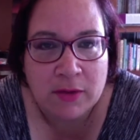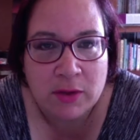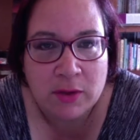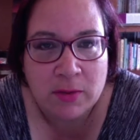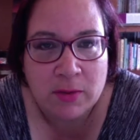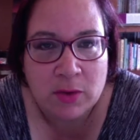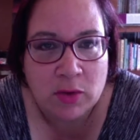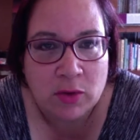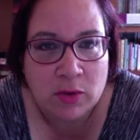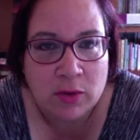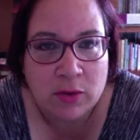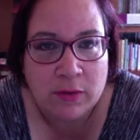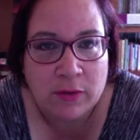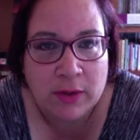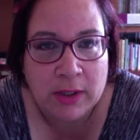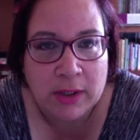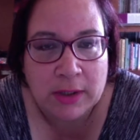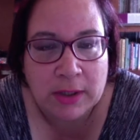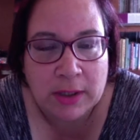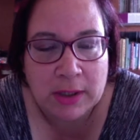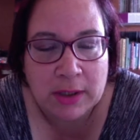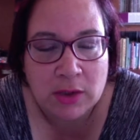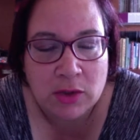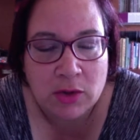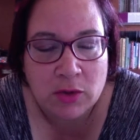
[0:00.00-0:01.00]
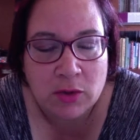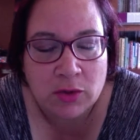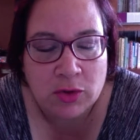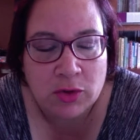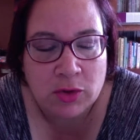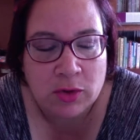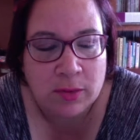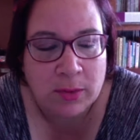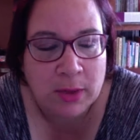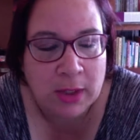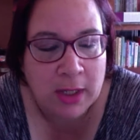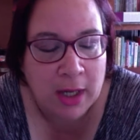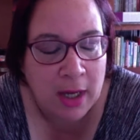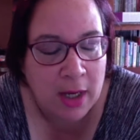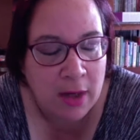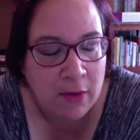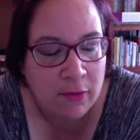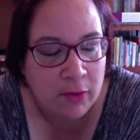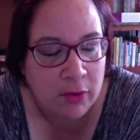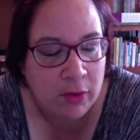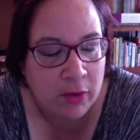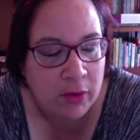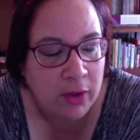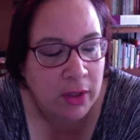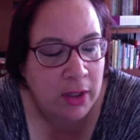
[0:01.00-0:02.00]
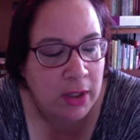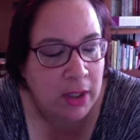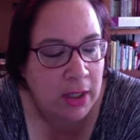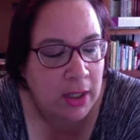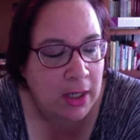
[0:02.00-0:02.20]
some sort of antisocial behavior.